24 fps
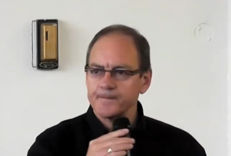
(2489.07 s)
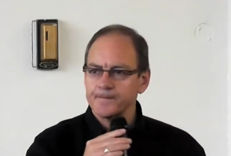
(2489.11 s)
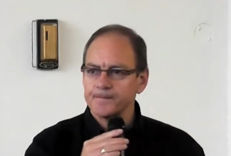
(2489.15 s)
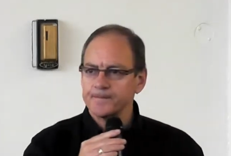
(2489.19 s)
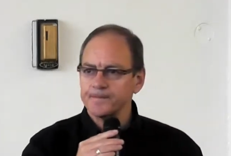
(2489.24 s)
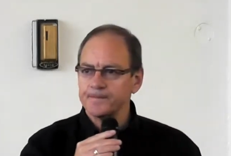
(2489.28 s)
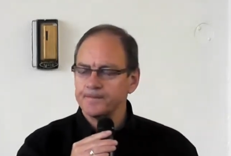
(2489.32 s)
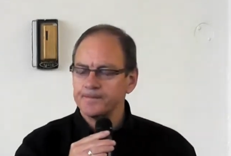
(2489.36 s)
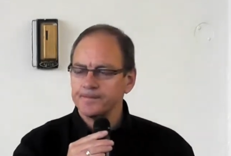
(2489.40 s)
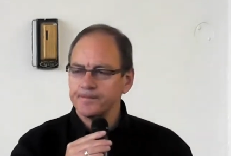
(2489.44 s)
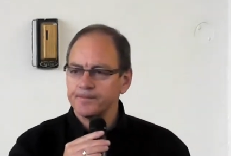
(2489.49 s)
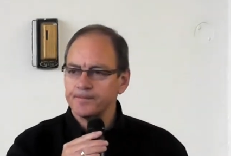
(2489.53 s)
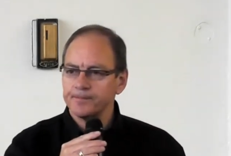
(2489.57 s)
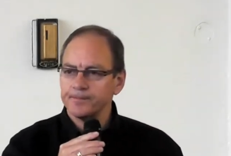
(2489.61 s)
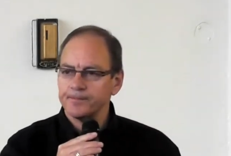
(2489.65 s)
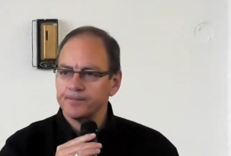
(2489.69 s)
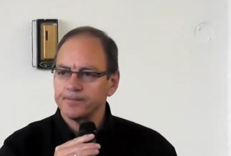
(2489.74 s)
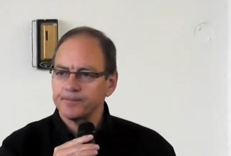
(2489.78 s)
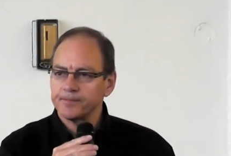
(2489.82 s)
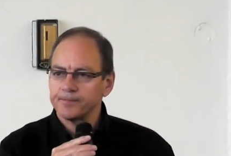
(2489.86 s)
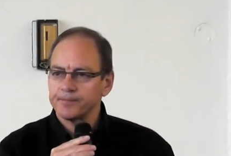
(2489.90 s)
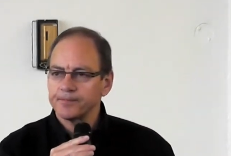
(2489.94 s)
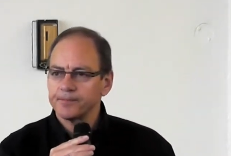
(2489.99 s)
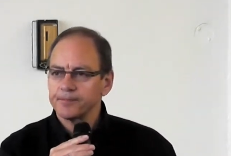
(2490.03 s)

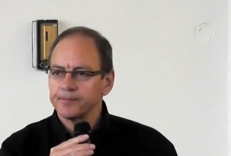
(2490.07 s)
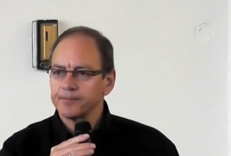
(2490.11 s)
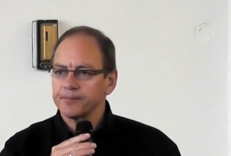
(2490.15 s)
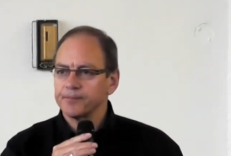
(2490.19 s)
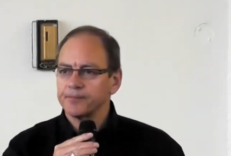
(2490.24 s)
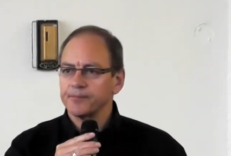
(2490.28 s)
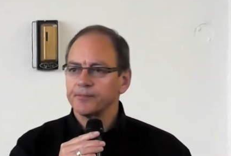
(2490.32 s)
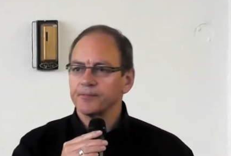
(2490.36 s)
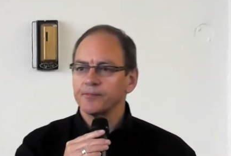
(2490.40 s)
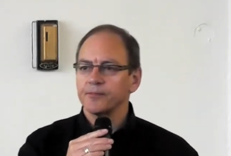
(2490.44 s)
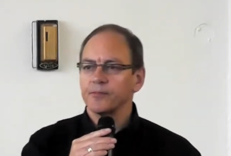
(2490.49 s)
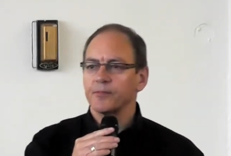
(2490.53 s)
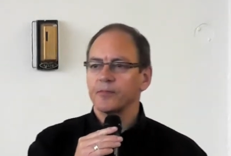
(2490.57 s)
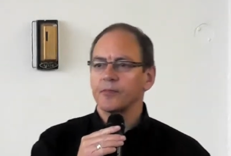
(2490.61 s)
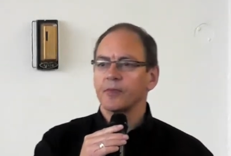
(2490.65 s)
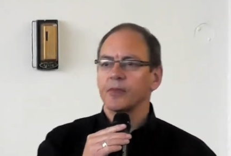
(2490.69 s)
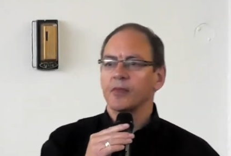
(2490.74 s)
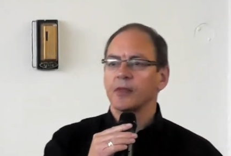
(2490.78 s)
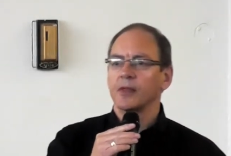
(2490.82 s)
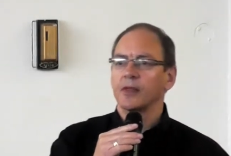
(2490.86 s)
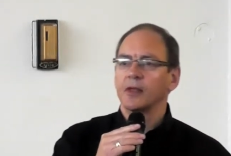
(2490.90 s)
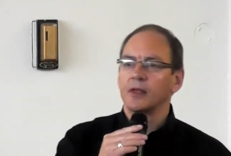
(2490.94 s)
[no speech]